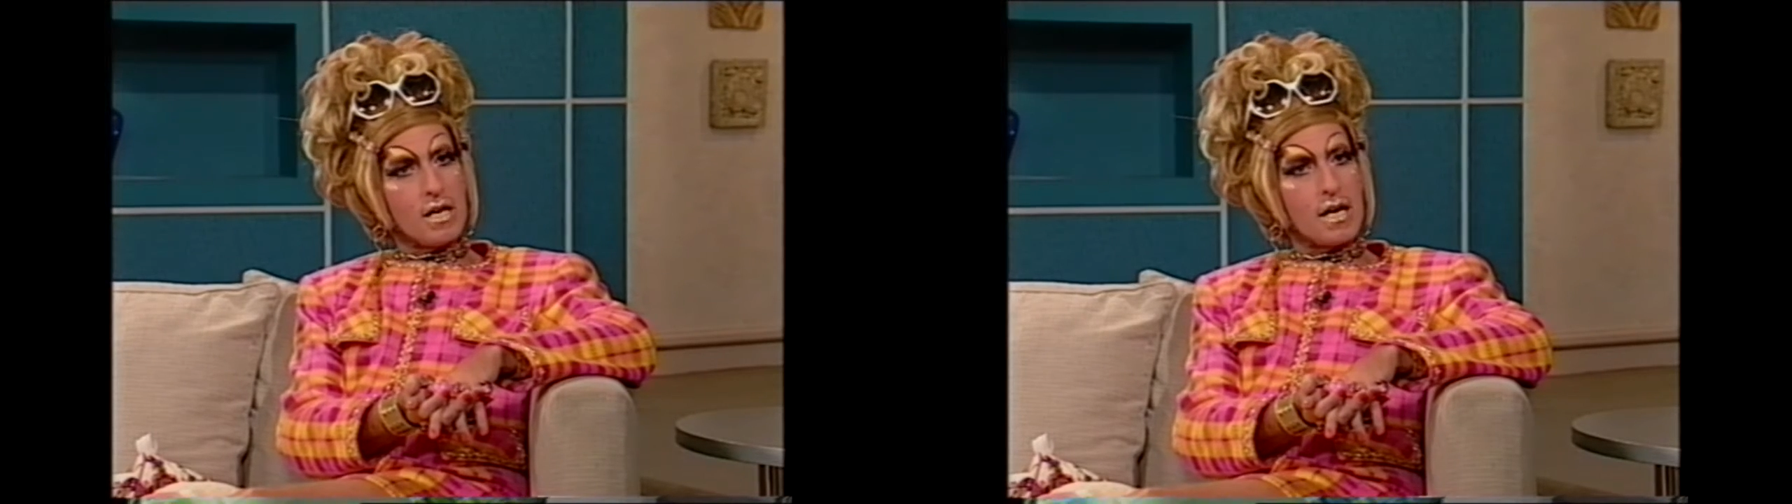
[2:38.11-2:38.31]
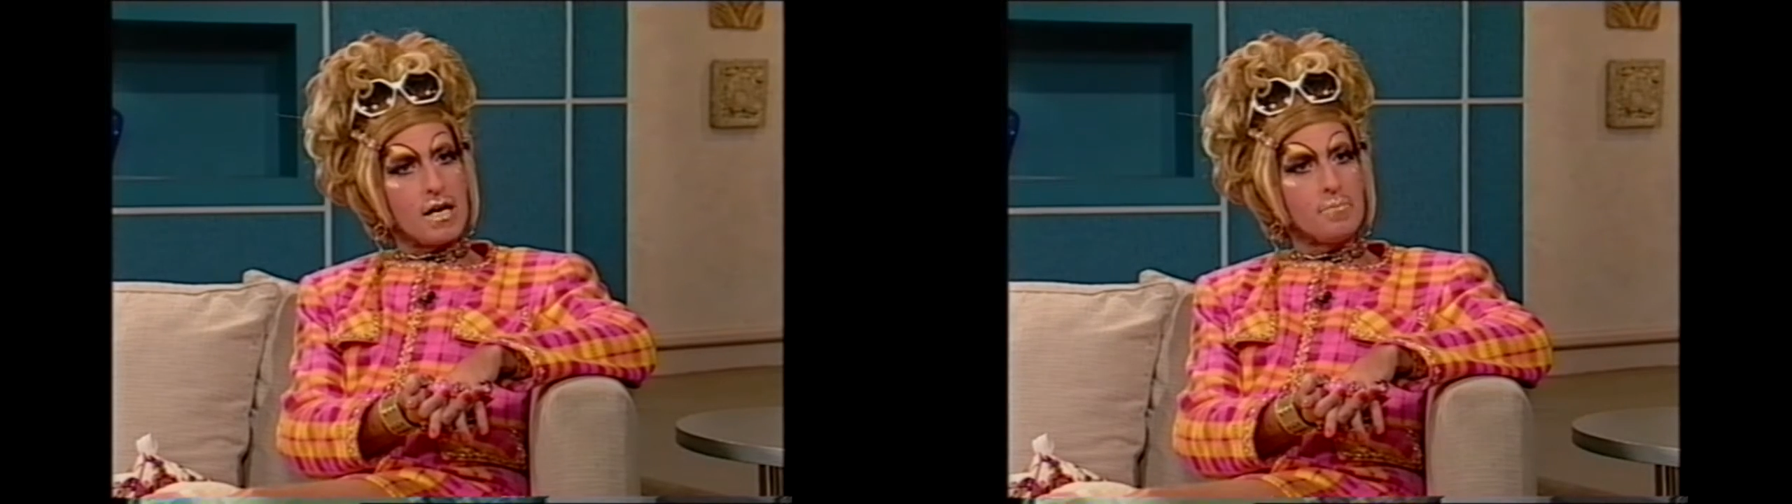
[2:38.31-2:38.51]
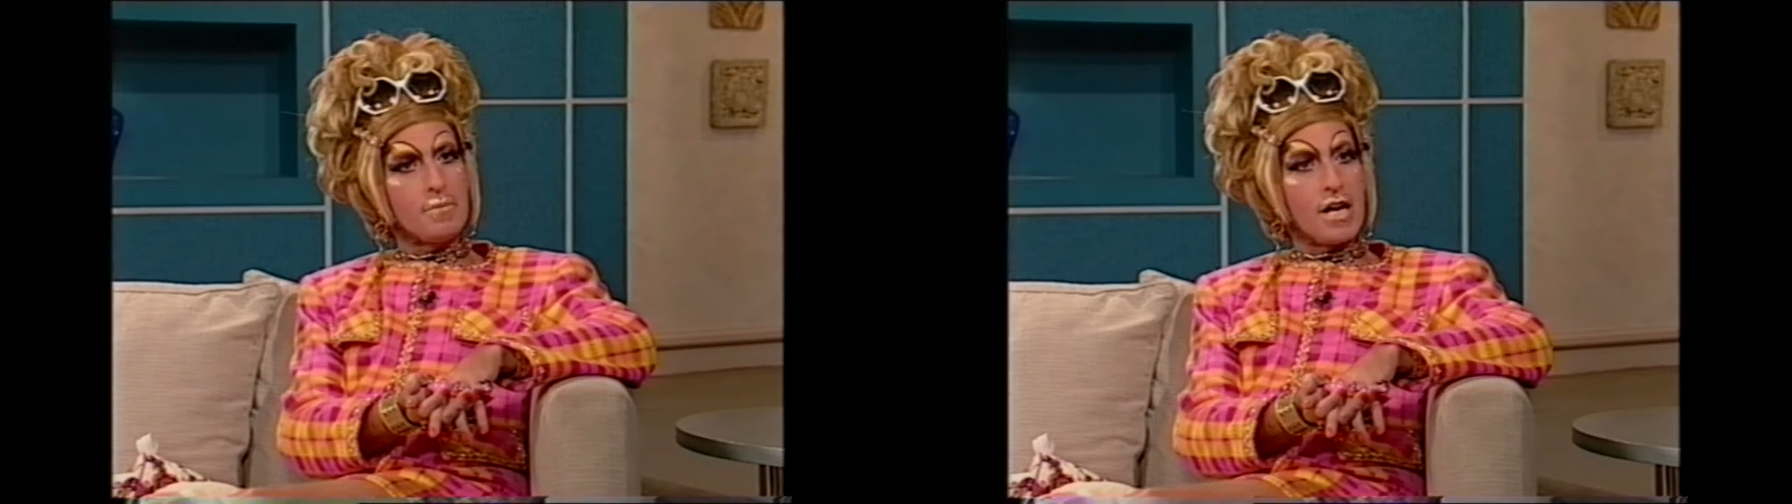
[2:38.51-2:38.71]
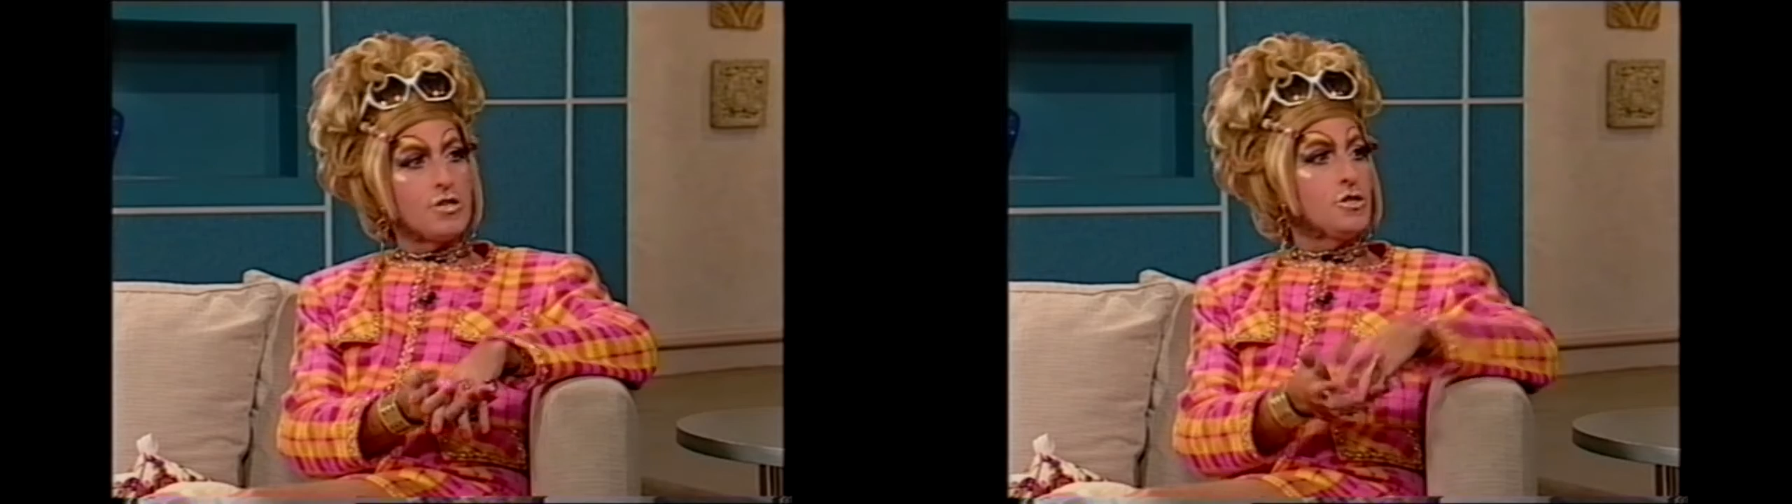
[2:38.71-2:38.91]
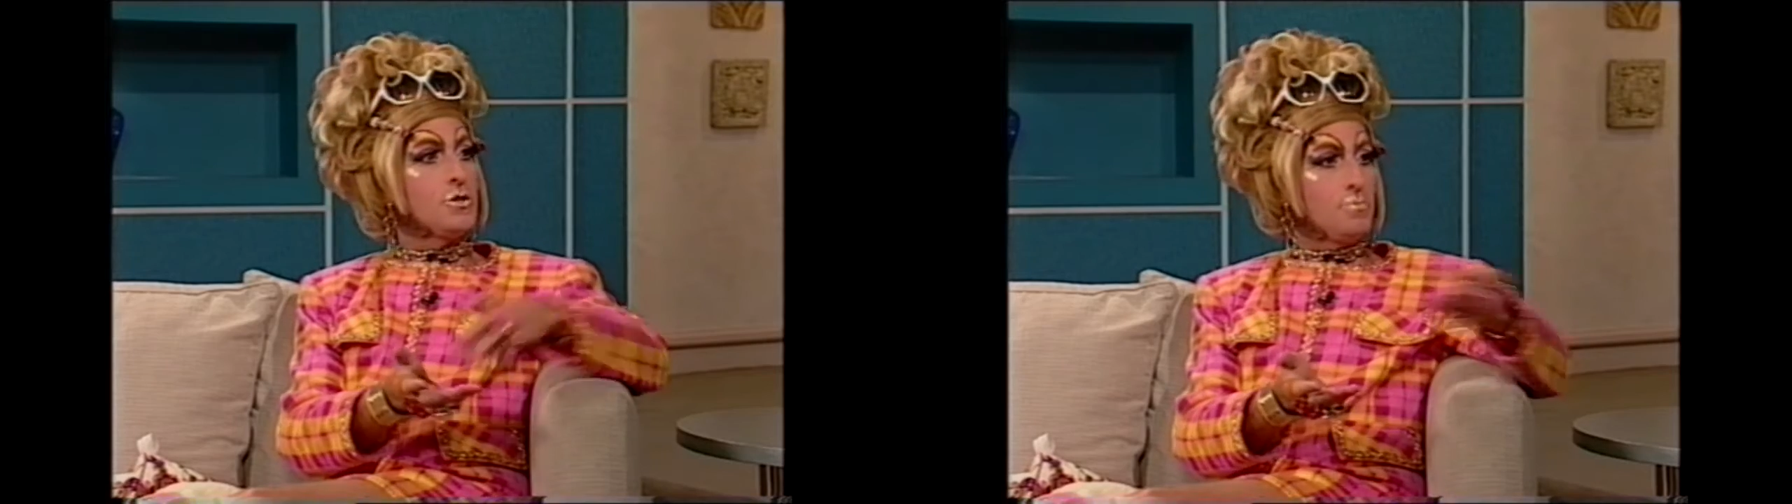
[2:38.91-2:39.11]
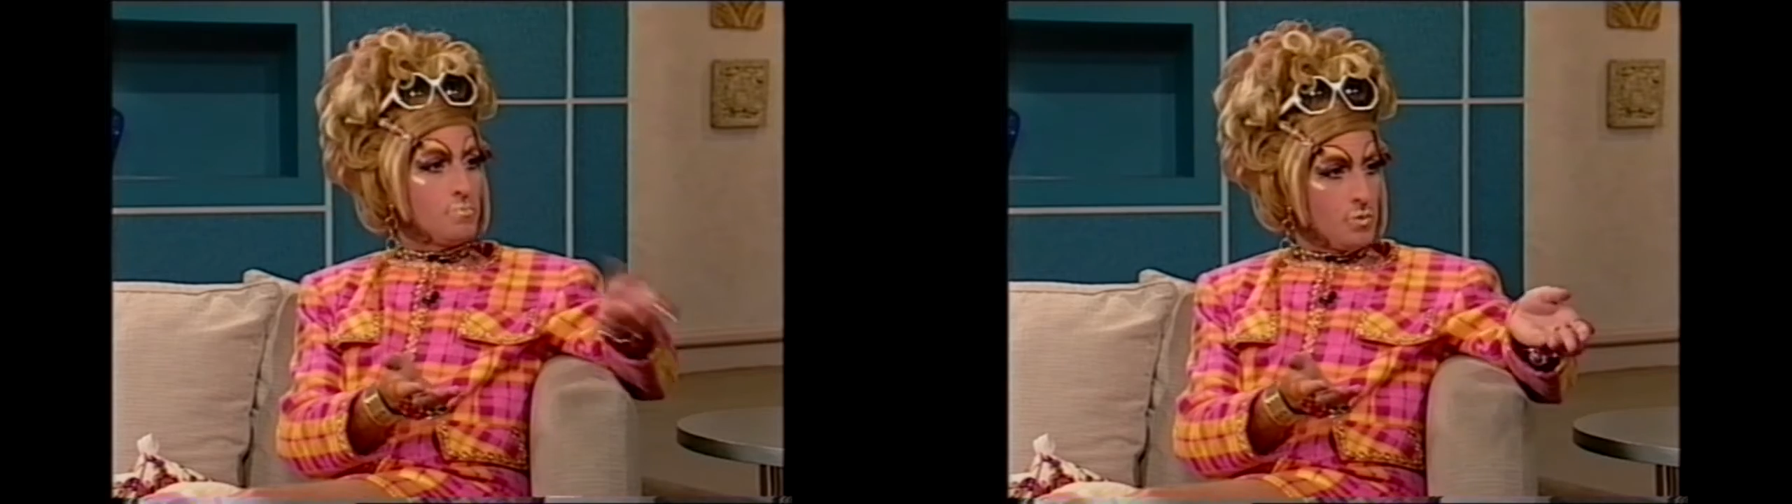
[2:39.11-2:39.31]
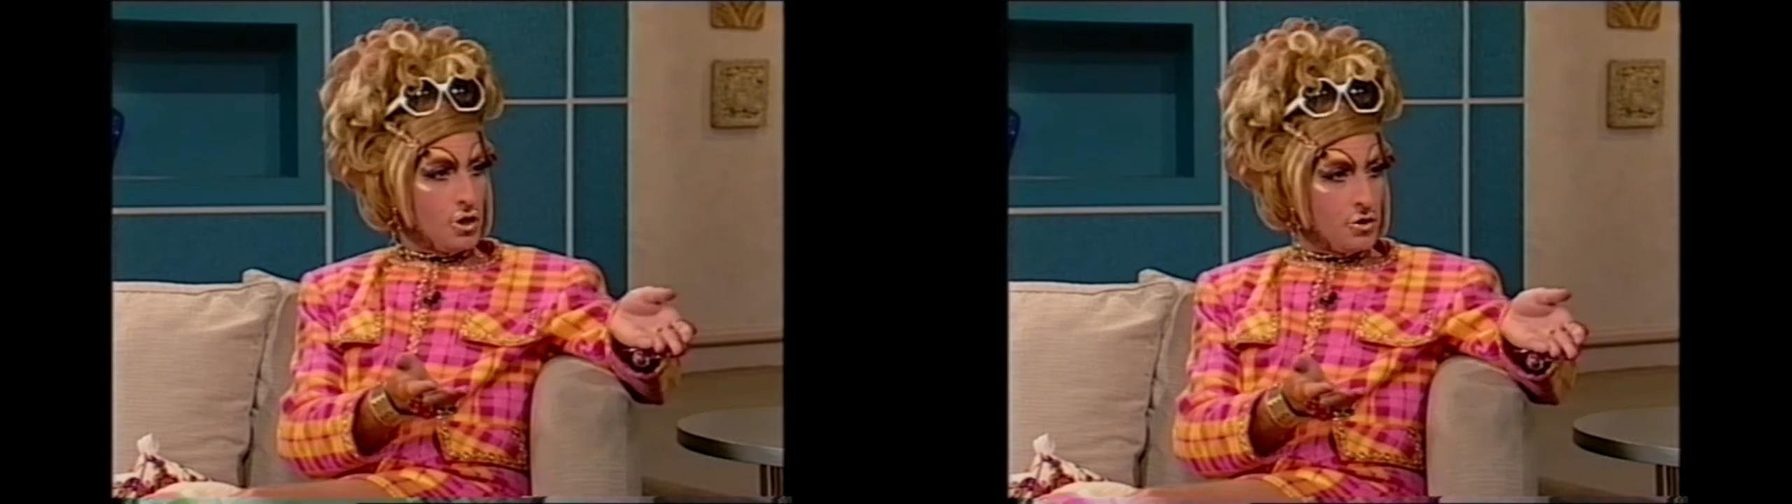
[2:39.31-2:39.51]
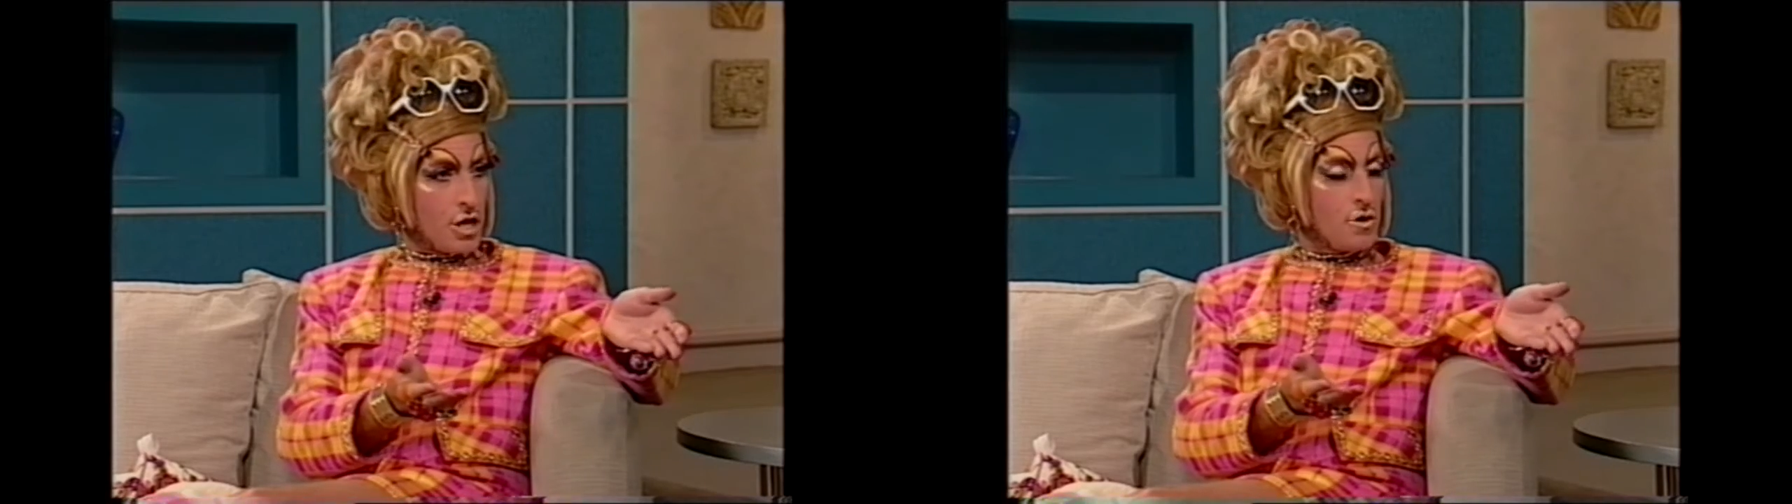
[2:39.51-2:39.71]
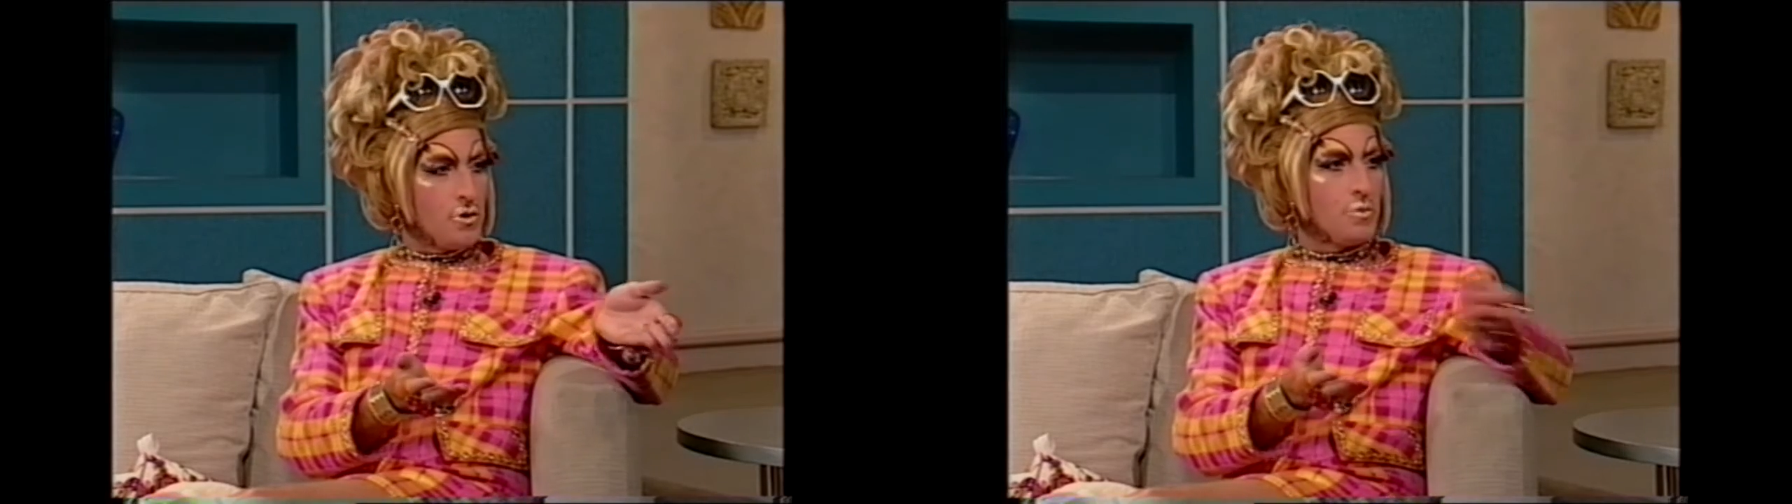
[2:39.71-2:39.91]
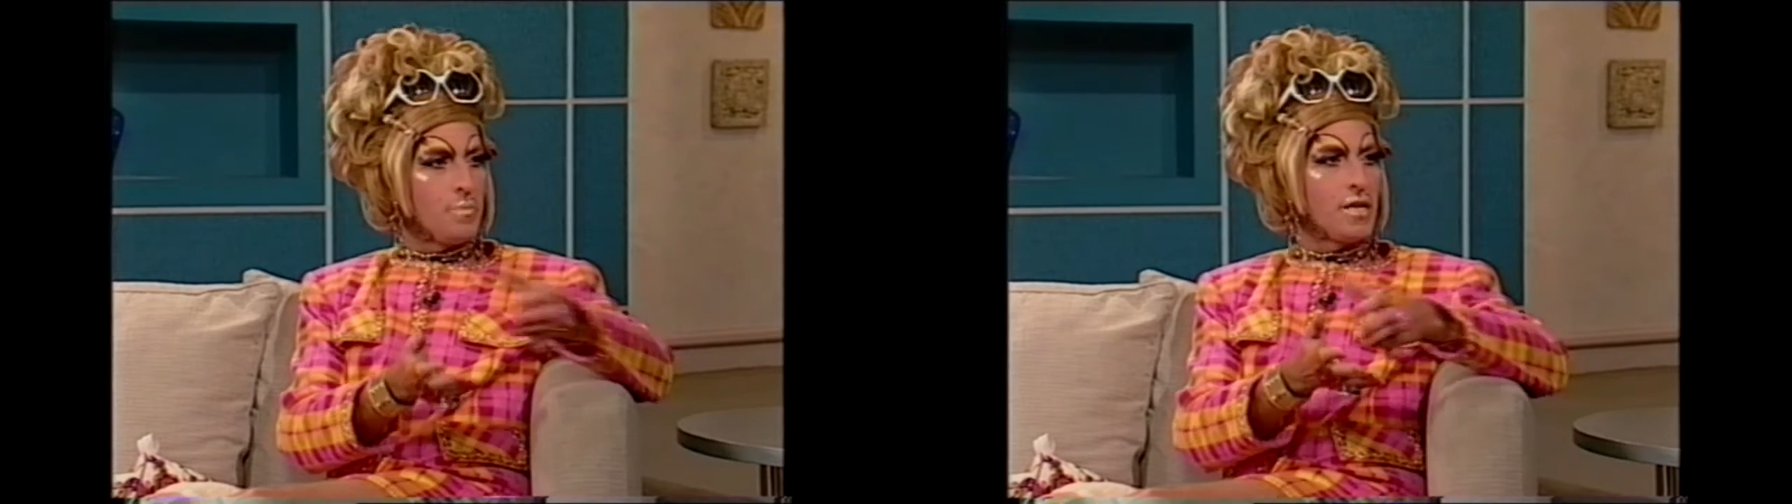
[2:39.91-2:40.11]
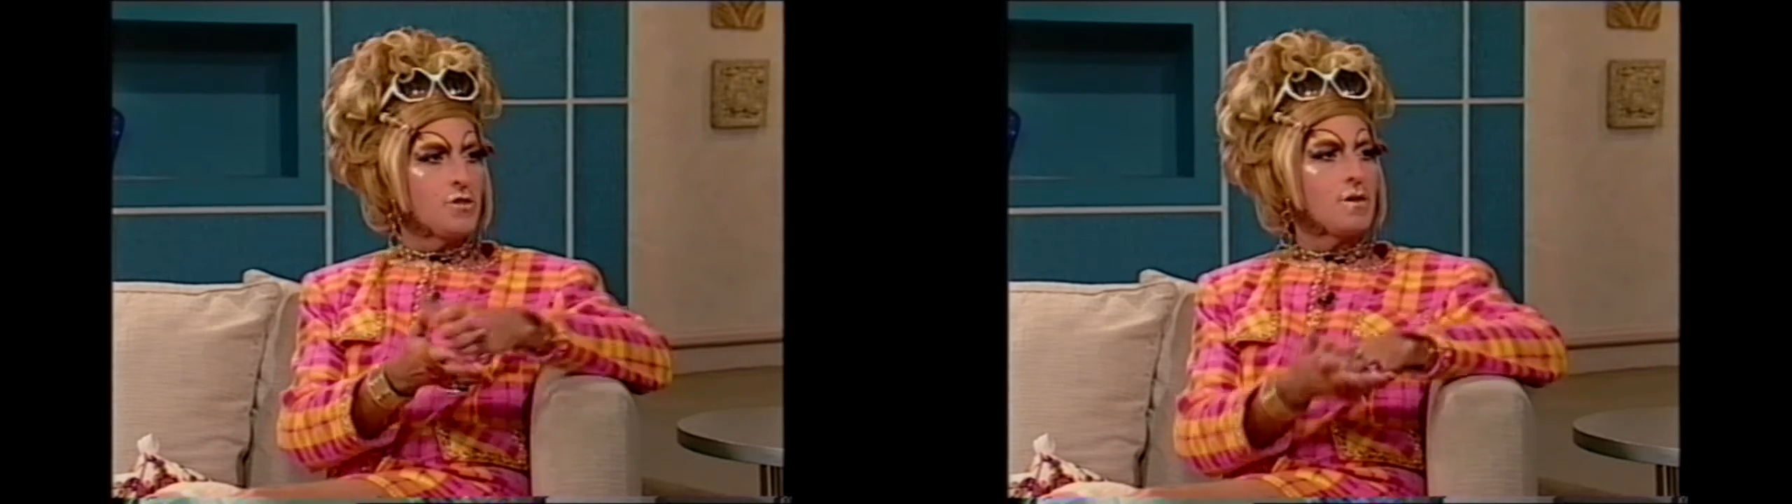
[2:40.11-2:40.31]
As you know, you picked her